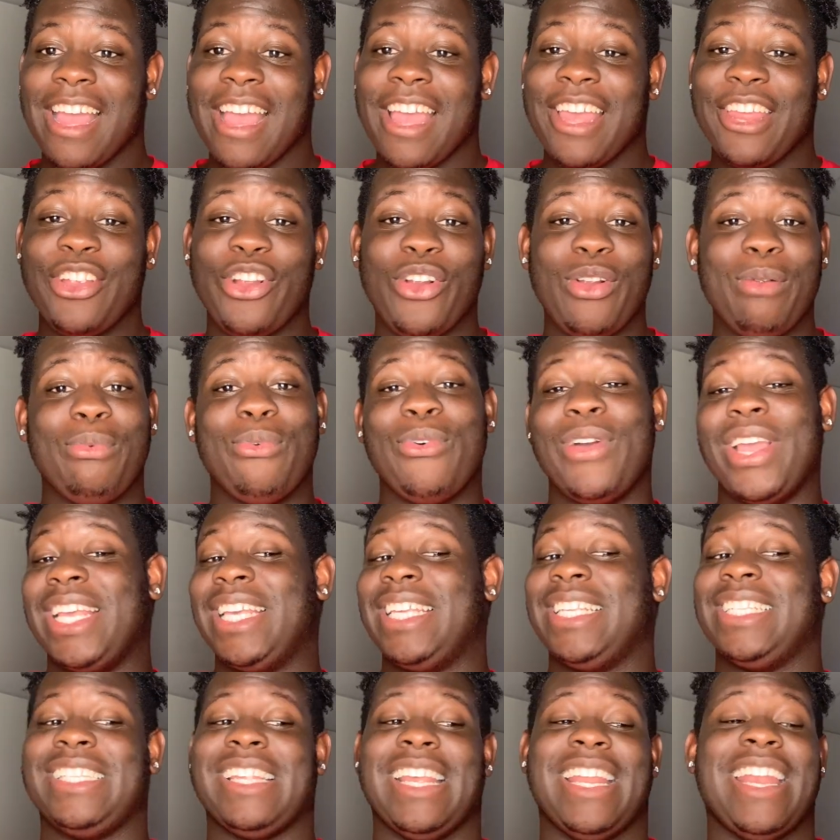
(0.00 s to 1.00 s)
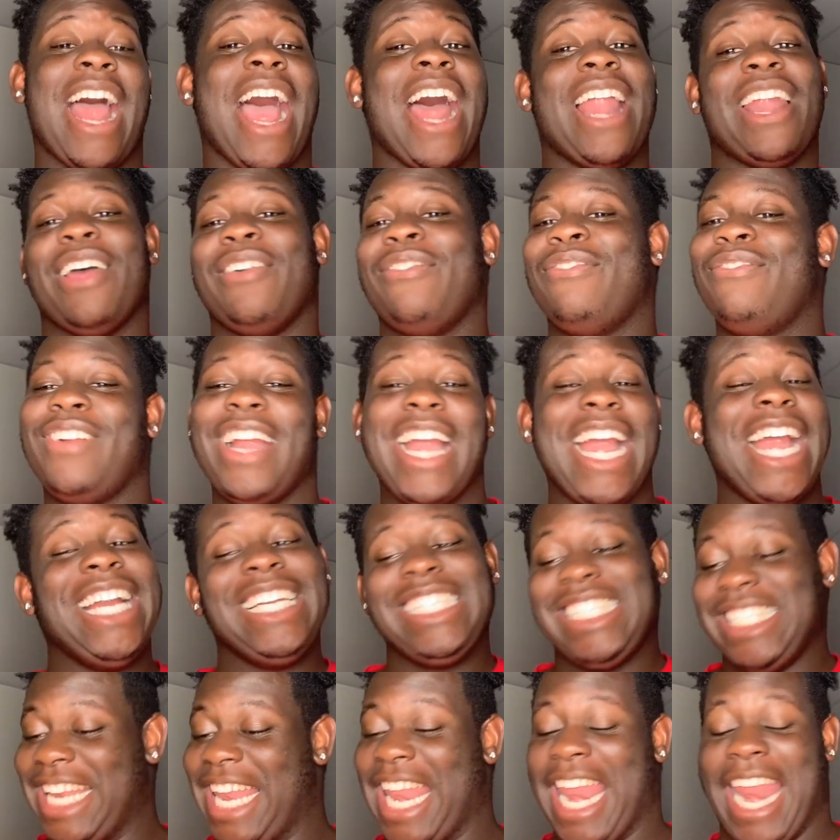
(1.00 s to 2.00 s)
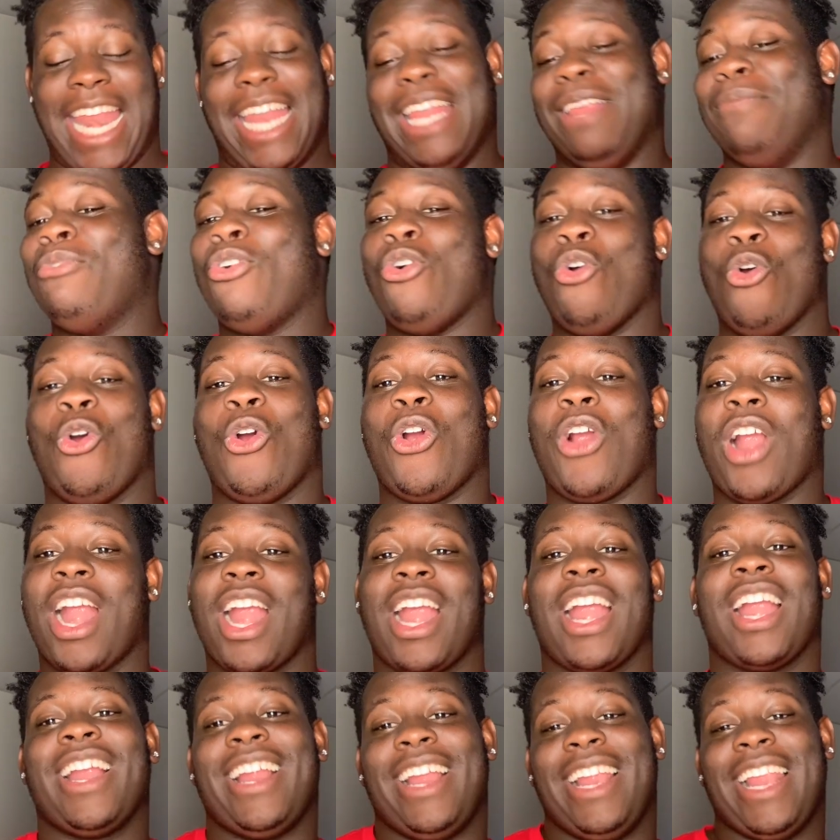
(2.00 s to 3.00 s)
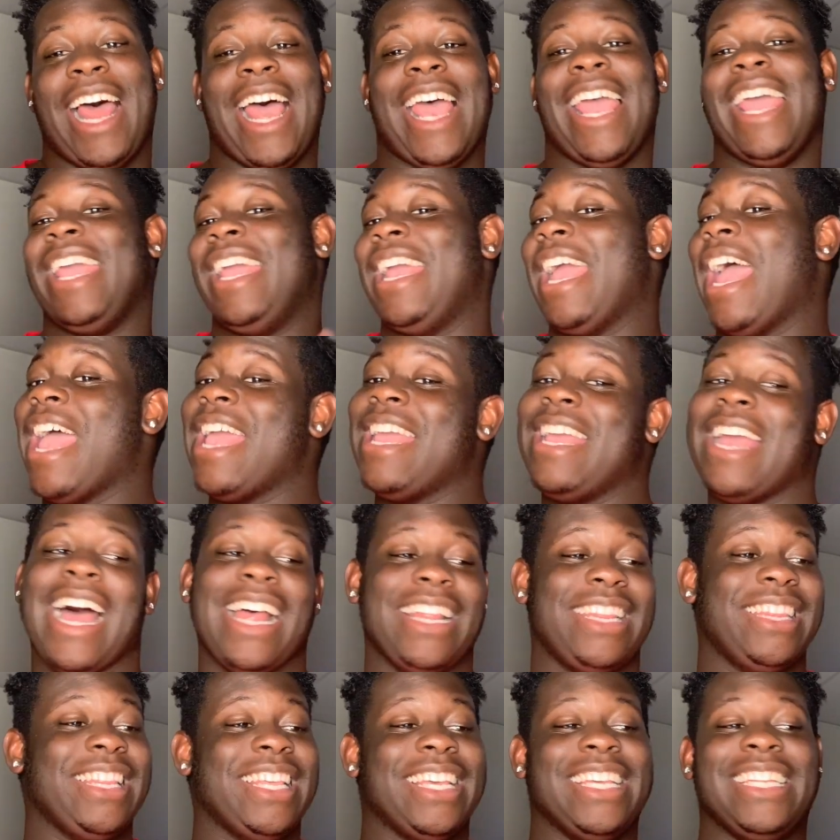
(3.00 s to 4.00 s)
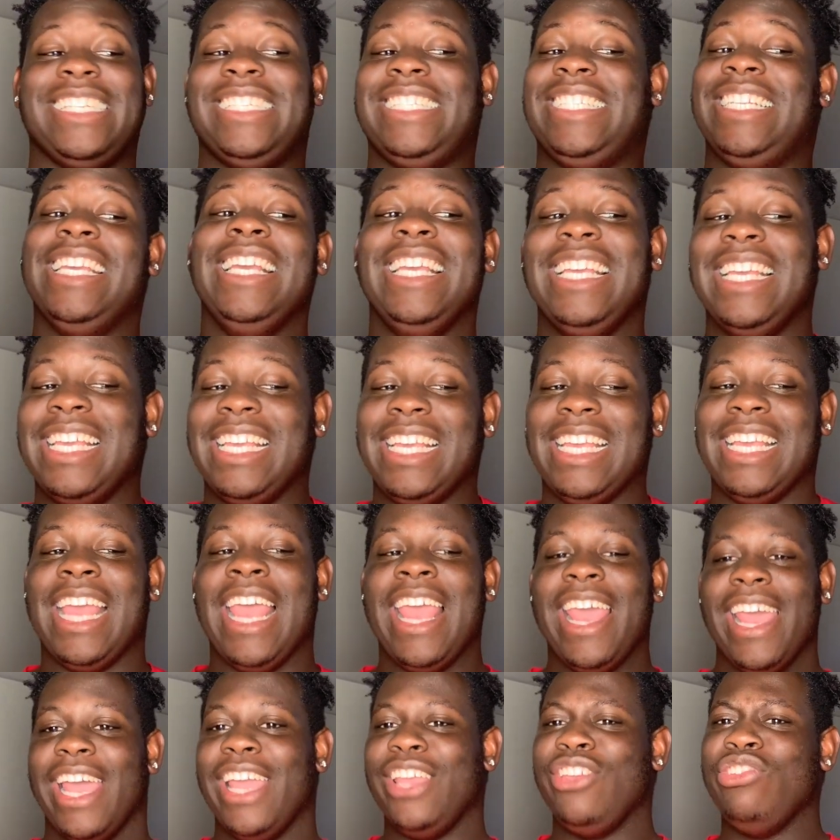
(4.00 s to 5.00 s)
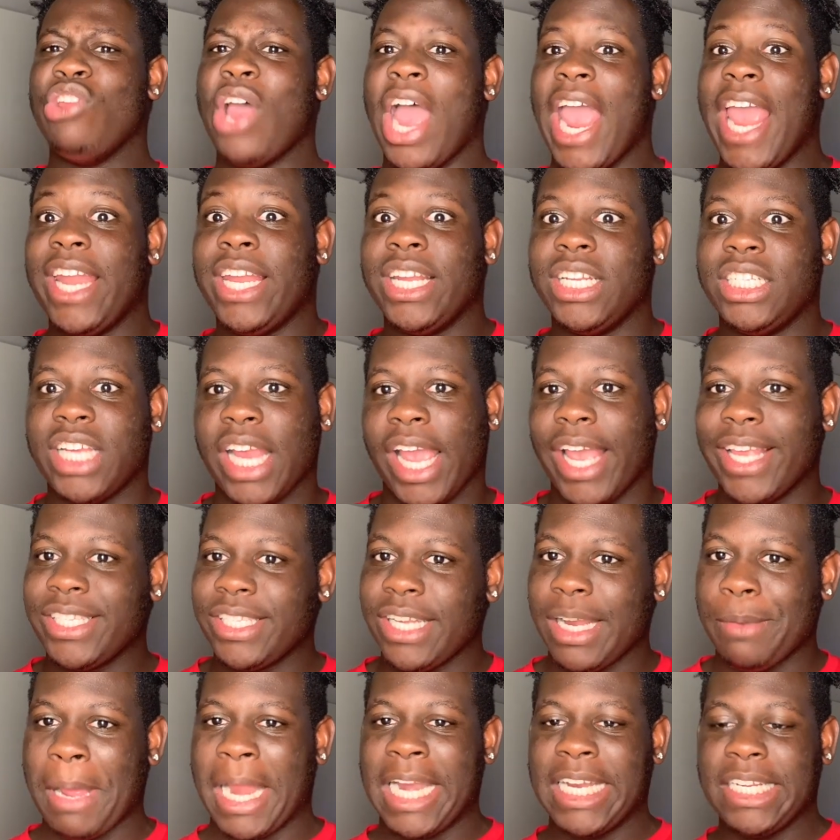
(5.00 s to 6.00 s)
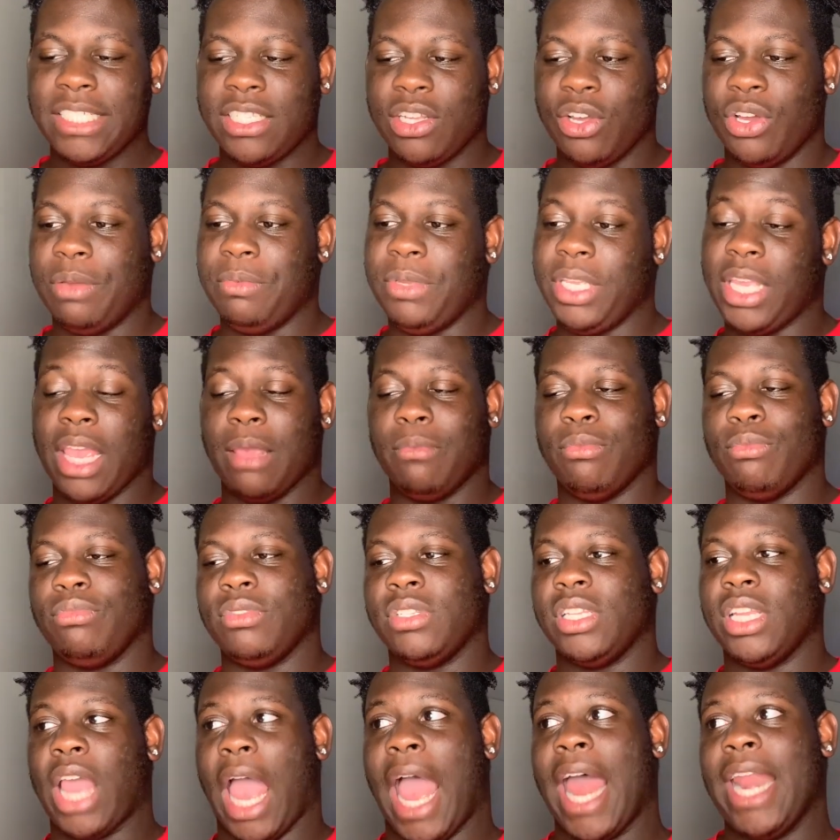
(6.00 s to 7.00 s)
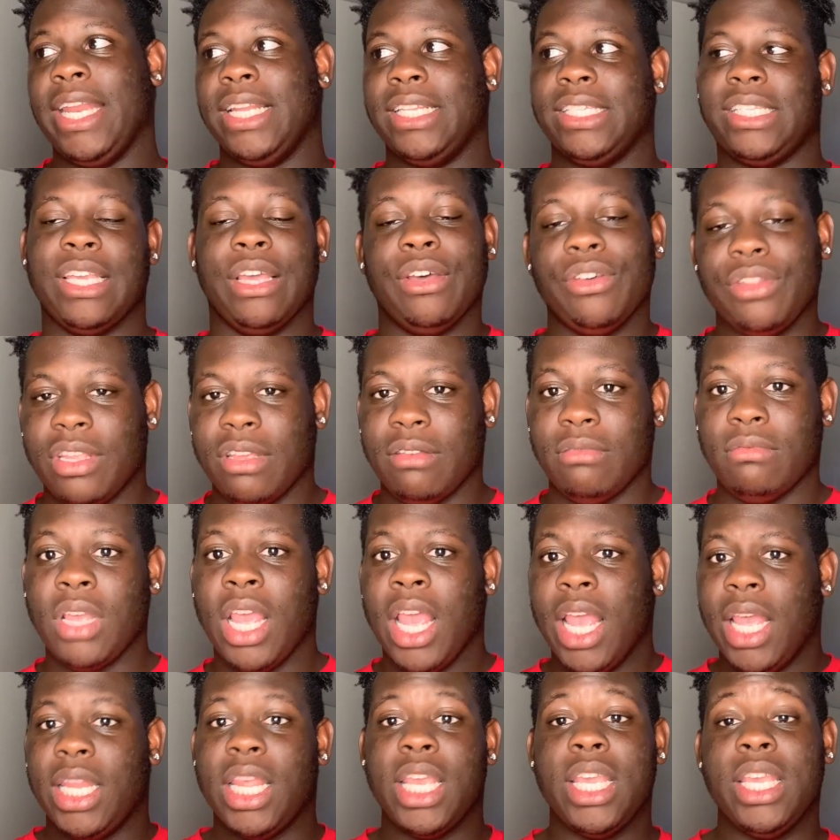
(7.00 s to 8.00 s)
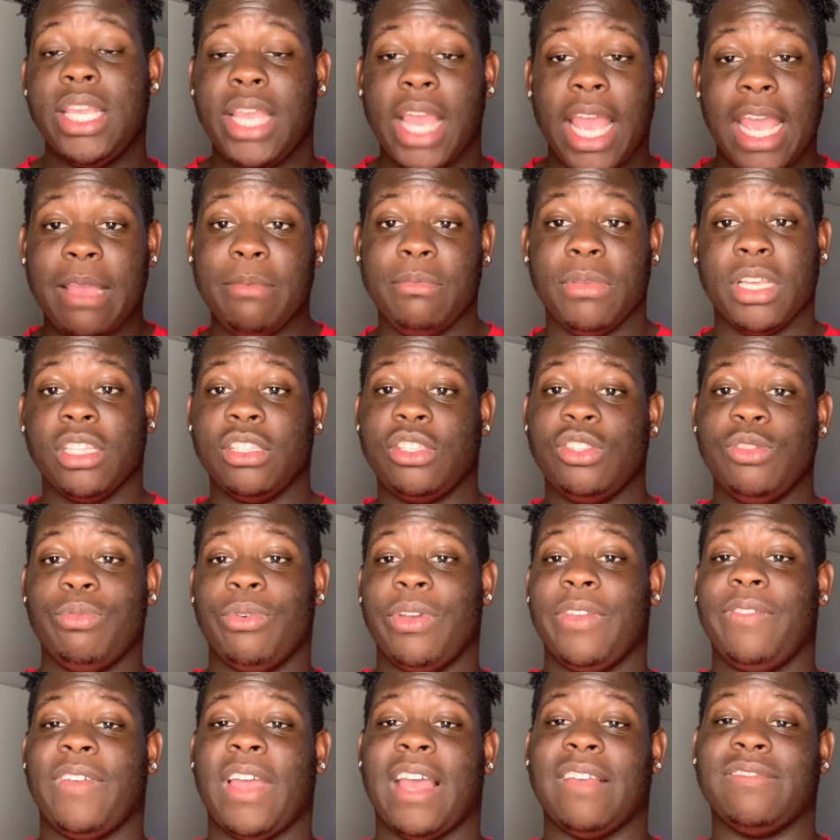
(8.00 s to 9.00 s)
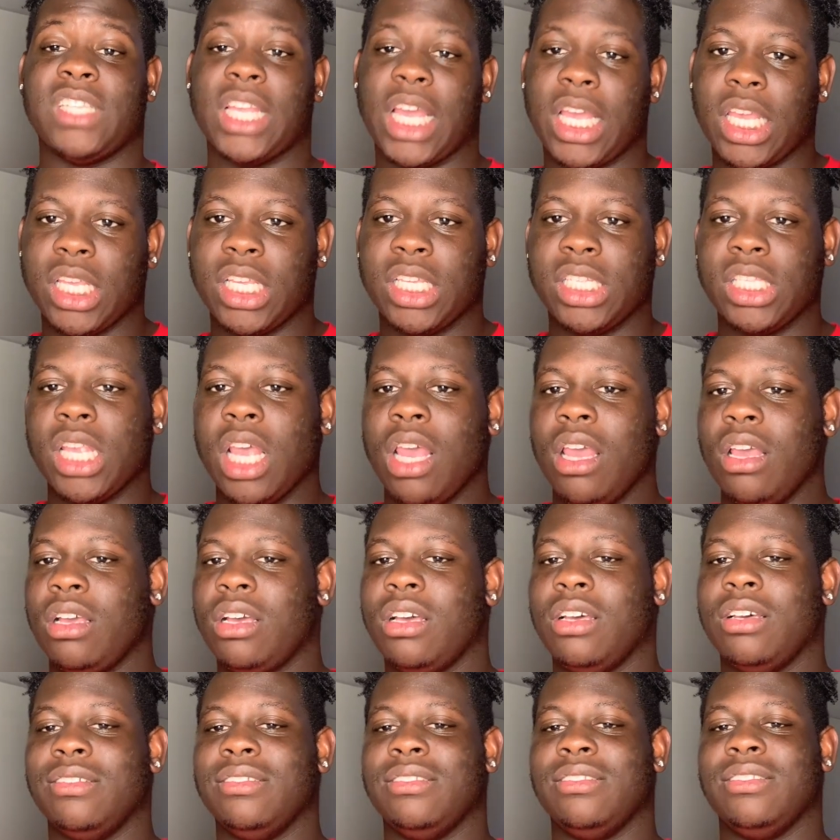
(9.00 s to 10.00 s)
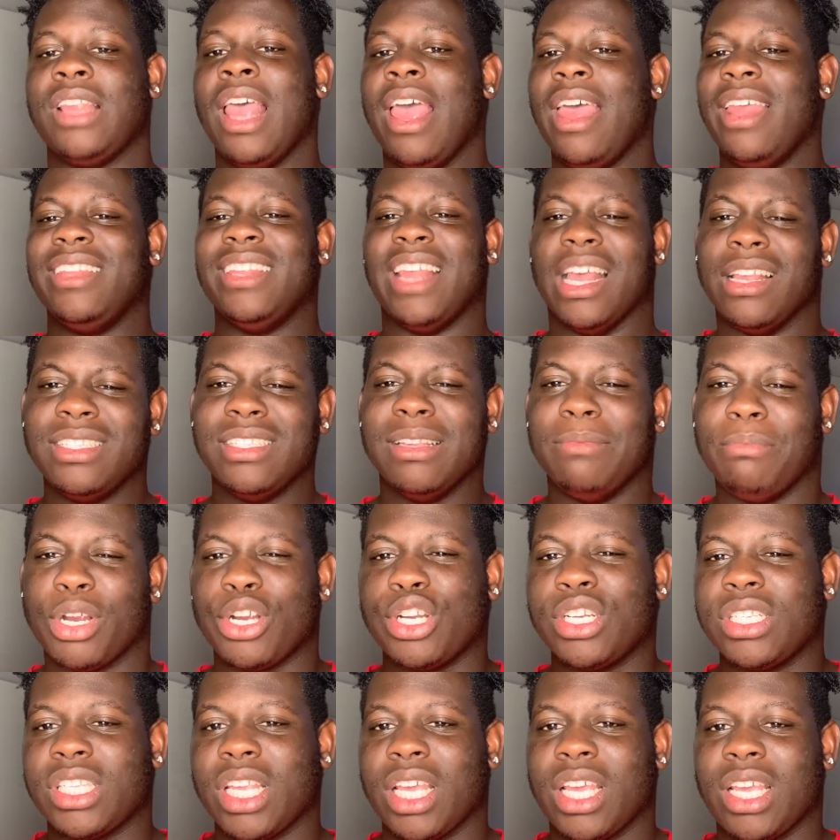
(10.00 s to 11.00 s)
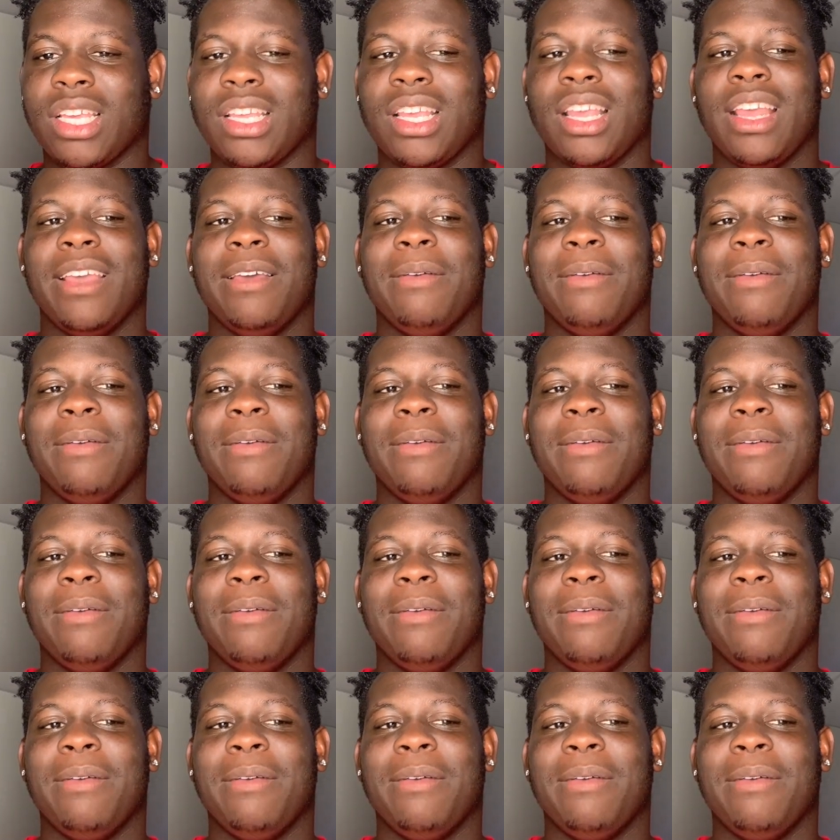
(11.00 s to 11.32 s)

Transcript: Your boy is not a virgin anymore. Like, I got the D. And you know, I had to jazz it up. I didn't tell them that he came in 2.5 seconds, because that's embarrassing.